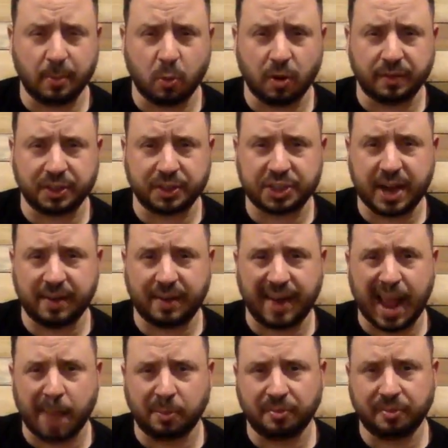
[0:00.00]
more of a cherry
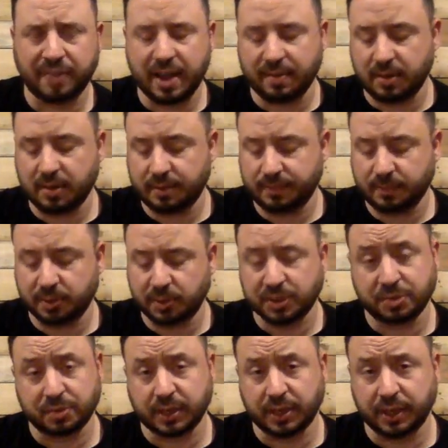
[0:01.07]
apple flavor, which
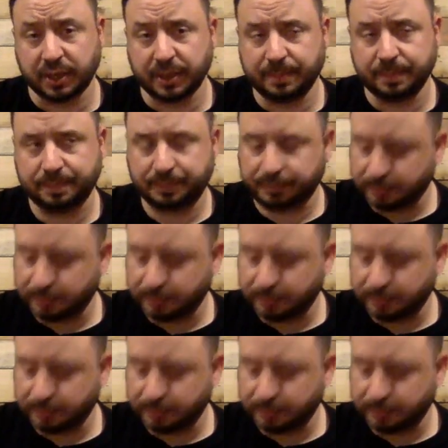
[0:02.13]
is really good.